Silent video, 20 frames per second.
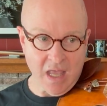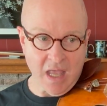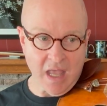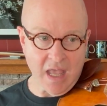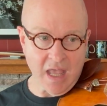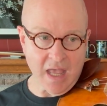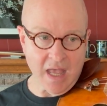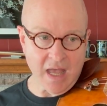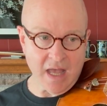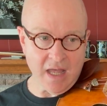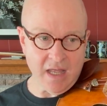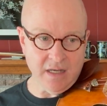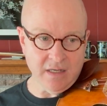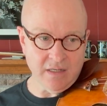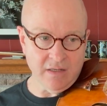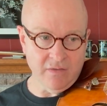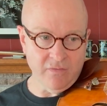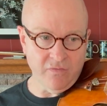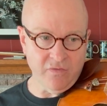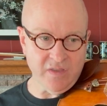
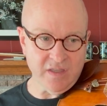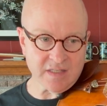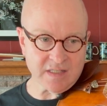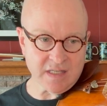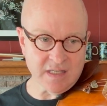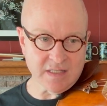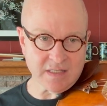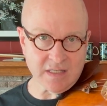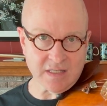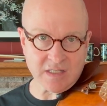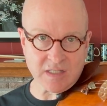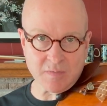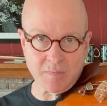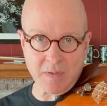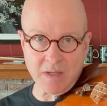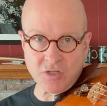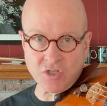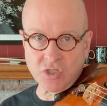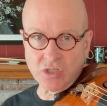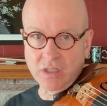And this is
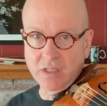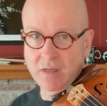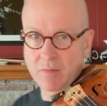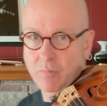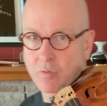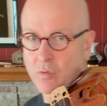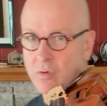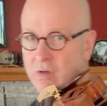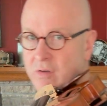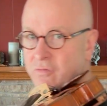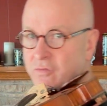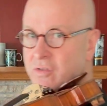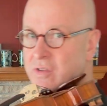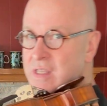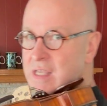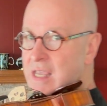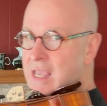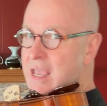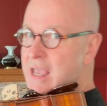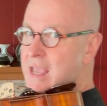especially important for
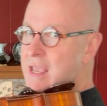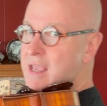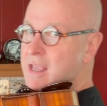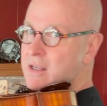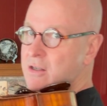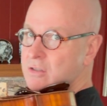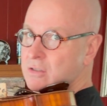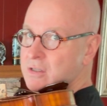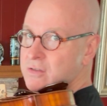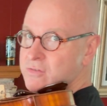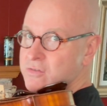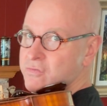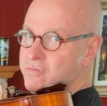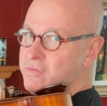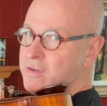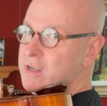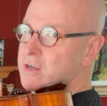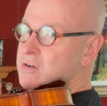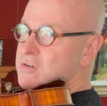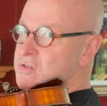the angle of the
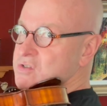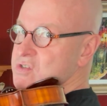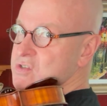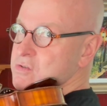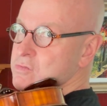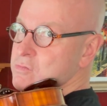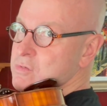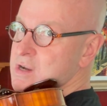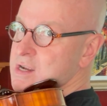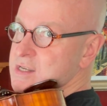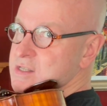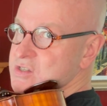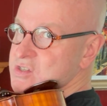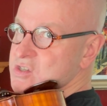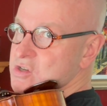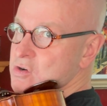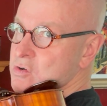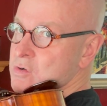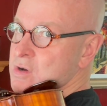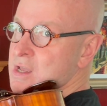fingers, right?
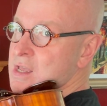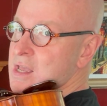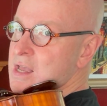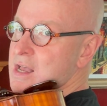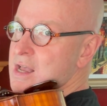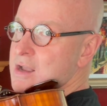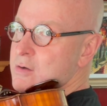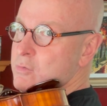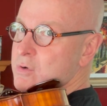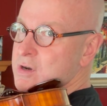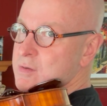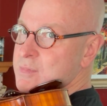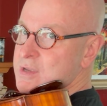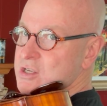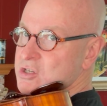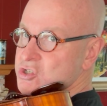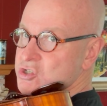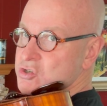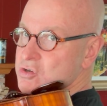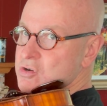So I want to
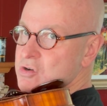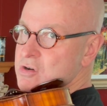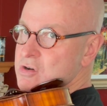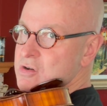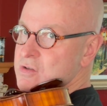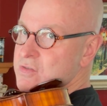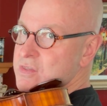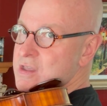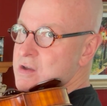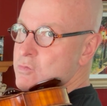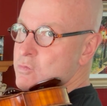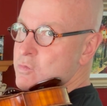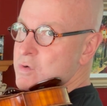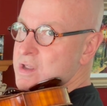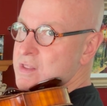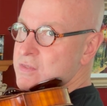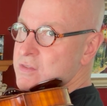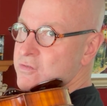make sure that when the